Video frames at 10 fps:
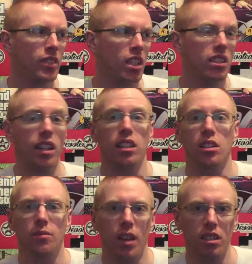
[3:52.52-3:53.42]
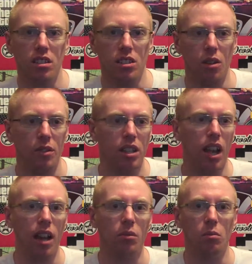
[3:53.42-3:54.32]
take advantage of it
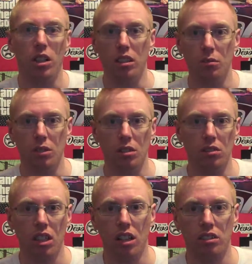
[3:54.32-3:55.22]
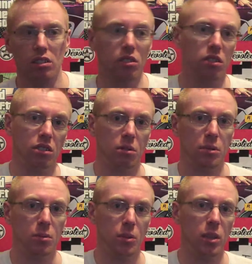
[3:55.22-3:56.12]
and win the world title or the
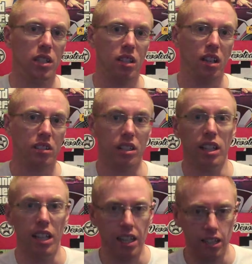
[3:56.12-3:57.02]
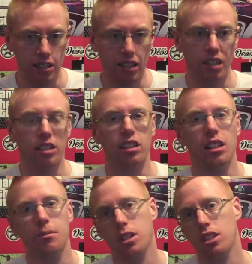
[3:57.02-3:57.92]
WWE title inside the
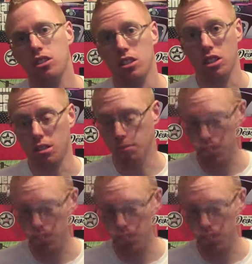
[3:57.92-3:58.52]
Elimination Chamber.